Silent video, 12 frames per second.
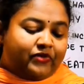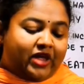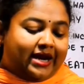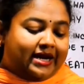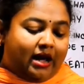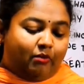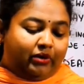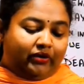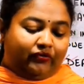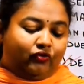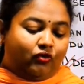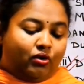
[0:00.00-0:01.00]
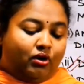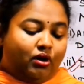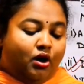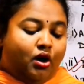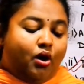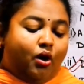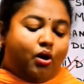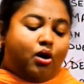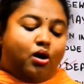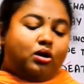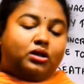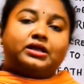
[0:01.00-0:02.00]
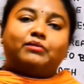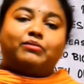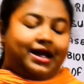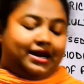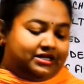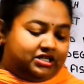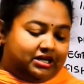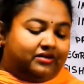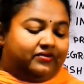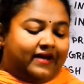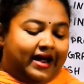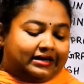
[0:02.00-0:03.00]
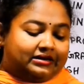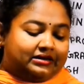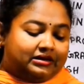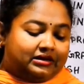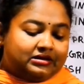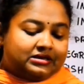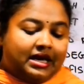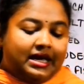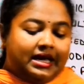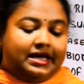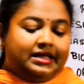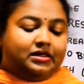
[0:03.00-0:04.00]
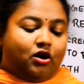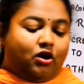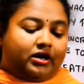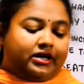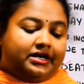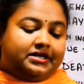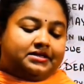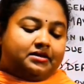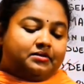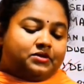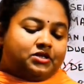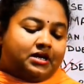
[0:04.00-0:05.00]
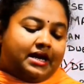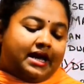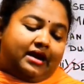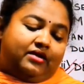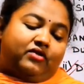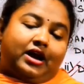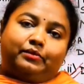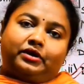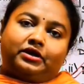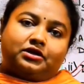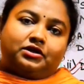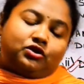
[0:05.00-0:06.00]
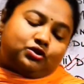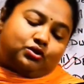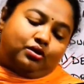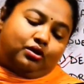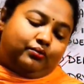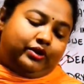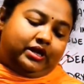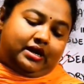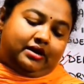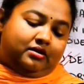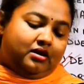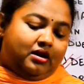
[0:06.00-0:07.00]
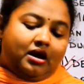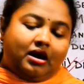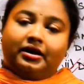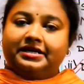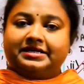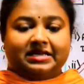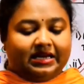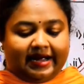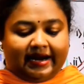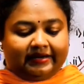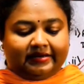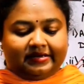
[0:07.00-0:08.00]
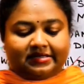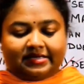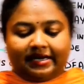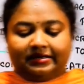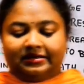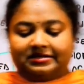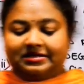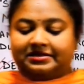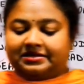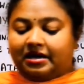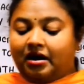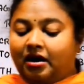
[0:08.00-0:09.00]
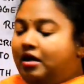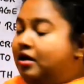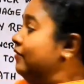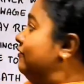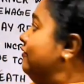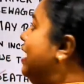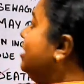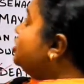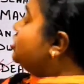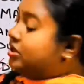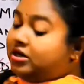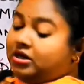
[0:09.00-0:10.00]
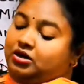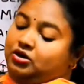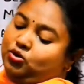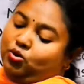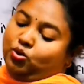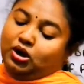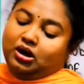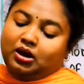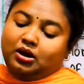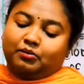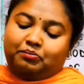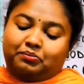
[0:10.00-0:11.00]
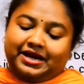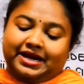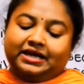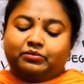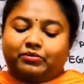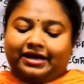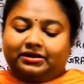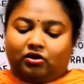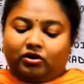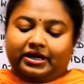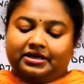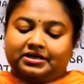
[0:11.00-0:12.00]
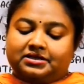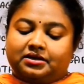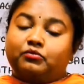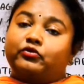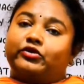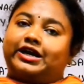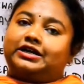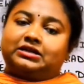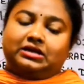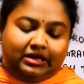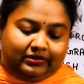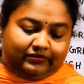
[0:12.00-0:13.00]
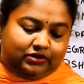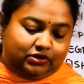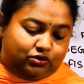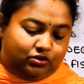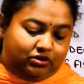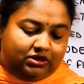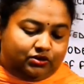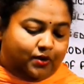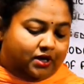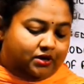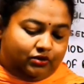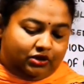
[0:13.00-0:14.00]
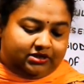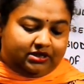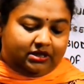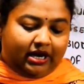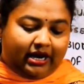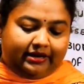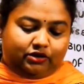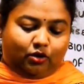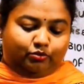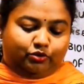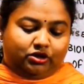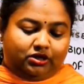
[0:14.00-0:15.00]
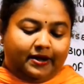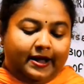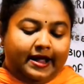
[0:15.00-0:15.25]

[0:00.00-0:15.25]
And number 4, all the biological factors in the organism's environment. So we can easily understand this is the functional role played by the organism where it lives. So this one is the correct option.